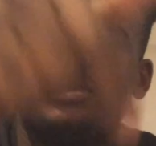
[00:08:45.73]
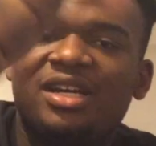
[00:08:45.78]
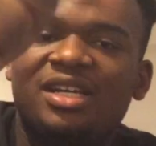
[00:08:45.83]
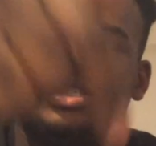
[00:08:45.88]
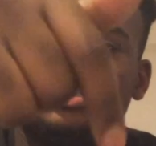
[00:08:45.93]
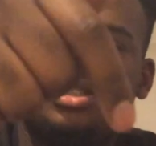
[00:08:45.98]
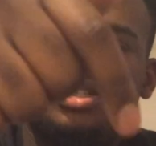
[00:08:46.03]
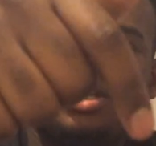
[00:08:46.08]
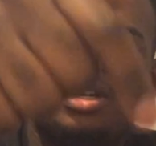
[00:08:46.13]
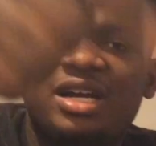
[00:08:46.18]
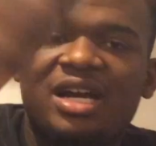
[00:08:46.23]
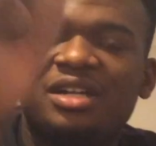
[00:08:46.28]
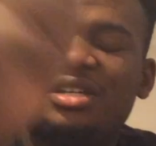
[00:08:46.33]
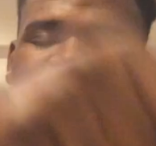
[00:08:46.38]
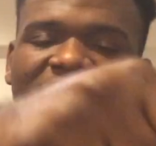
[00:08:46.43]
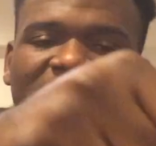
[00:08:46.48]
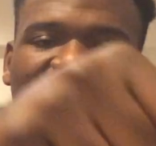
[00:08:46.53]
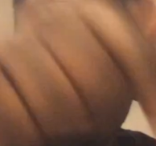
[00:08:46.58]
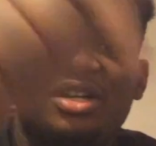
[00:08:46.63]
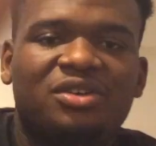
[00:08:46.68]
right there. I
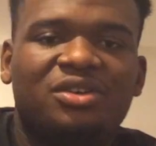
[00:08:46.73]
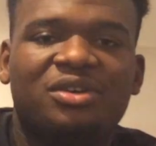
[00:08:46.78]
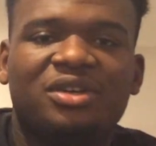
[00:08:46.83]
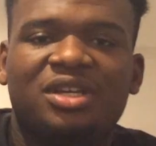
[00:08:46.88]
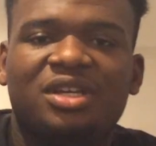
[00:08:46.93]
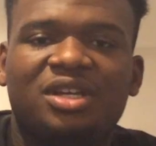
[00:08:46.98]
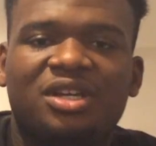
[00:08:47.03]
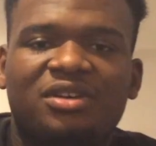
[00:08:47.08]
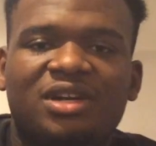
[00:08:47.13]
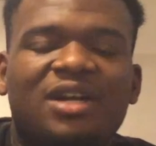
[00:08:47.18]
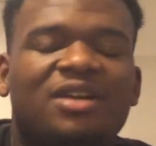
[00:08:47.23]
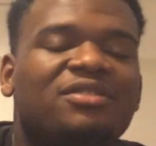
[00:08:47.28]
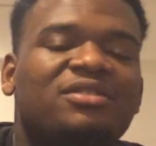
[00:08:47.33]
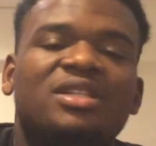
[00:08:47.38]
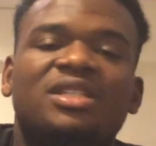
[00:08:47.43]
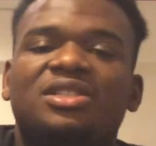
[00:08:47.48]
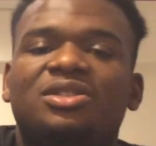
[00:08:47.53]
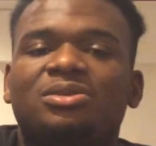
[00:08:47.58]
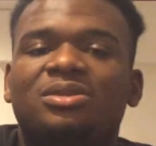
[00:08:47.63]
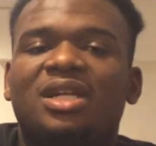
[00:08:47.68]
did Daryl here. I
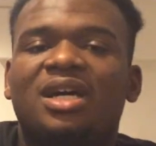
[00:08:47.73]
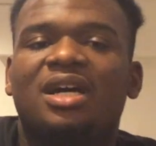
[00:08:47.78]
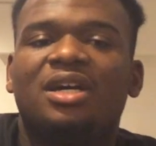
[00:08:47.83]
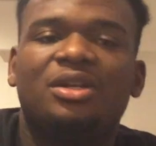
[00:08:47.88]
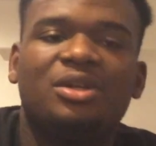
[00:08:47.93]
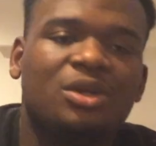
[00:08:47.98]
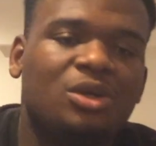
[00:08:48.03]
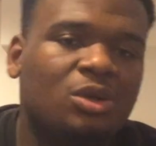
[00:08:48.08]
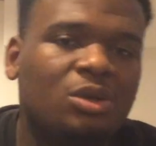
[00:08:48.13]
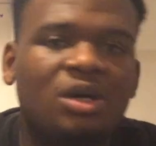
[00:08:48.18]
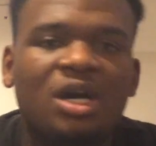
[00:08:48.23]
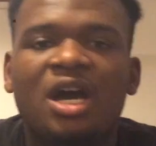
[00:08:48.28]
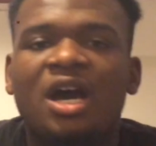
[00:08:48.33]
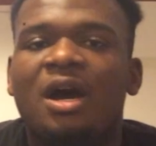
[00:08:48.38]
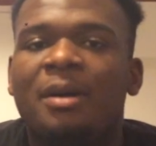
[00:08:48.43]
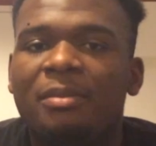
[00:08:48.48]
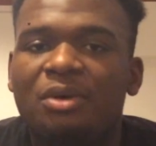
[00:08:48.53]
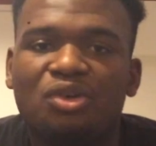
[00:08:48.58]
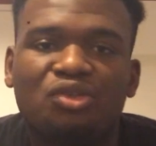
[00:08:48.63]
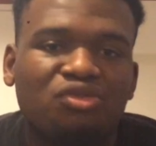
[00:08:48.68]
really do not know.
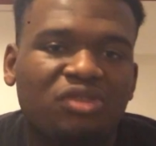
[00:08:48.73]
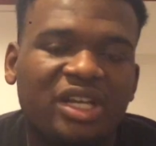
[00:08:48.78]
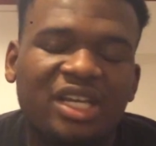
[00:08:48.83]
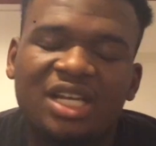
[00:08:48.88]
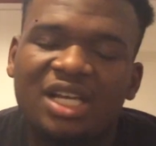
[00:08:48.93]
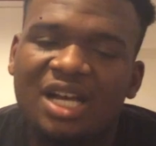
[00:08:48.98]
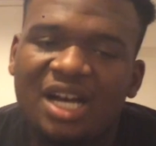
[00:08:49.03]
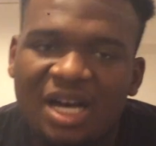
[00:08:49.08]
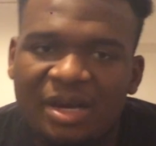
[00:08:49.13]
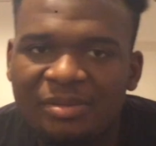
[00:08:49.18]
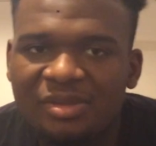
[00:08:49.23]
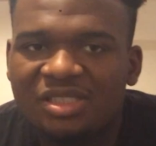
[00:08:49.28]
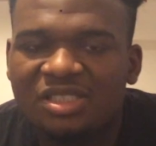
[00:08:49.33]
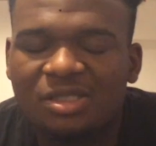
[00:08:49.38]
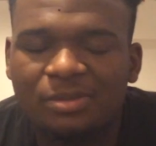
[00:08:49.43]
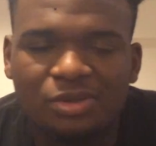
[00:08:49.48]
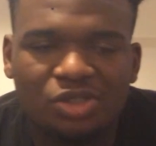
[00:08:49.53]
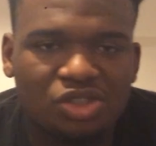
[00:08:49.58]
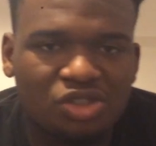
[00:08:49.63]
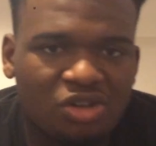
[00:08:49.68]
But rate, comment,
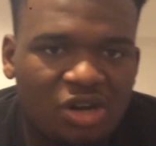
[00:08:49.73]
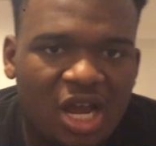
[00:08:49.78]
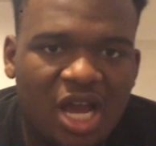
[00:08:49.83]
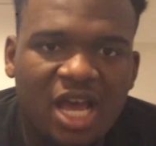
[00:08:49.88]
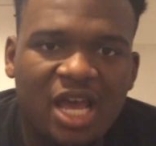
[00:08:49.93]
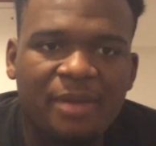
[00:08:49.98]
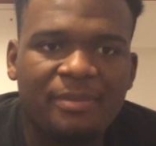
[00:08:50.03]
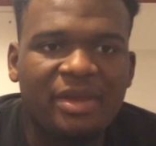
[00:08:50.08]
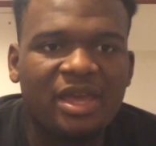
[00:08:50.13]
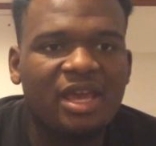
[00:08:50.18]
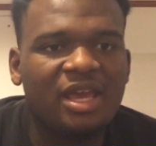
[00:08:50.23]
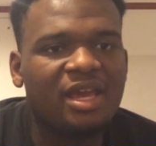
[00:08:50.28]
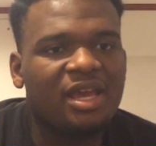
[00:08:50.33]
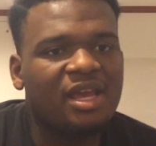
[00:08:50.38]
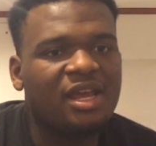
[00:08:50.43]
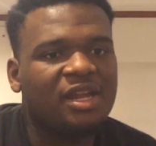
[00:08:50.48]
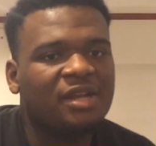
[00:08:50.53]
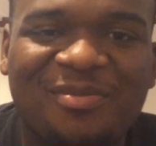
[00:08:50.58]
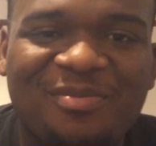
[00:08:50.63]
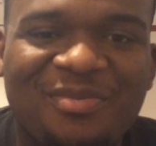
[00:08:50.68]
subscribe,
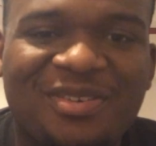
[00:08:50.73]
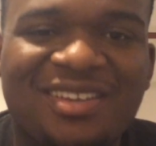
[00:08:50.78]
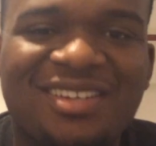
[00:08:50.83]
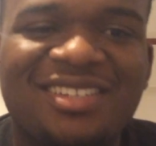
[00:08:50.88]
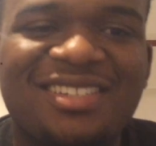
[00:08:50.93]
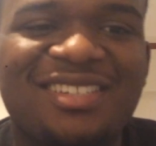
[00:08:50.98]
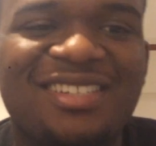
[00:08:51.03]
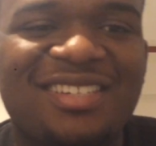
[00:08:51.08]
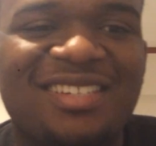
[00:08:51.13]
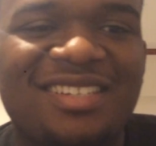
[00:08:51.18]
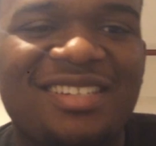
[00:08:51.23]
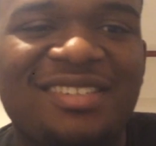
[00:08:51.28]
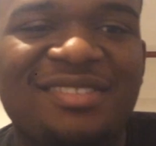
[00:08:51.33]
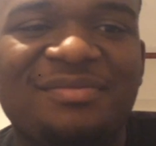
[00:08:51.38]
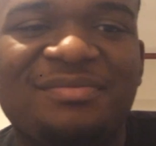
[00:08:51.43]
and peace.